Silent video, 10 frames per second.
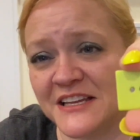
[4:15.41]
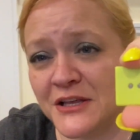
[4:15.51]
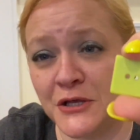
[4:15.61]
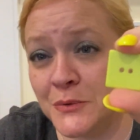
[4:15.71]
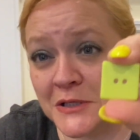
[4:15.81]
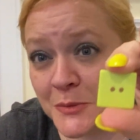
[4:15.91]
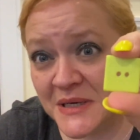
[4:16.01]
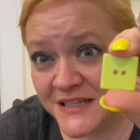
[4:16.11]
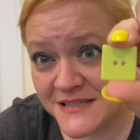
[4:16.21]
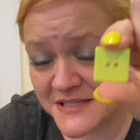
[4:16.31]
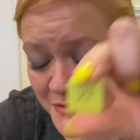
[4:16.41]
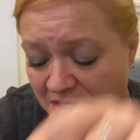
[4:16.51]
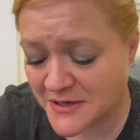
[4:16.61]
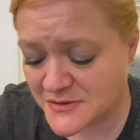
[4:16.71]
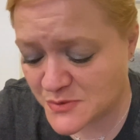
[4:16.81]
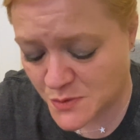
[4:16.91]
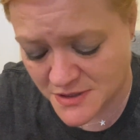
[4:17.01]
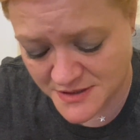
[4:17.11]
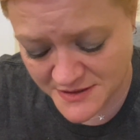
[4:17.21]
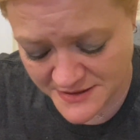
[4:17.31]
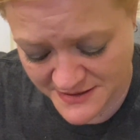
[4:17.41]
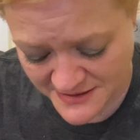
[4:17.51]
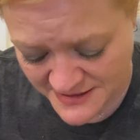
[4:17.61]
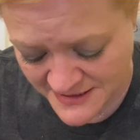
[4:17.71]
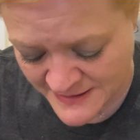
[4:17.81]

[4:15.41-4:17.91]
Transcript: cute little buttons. So here's one.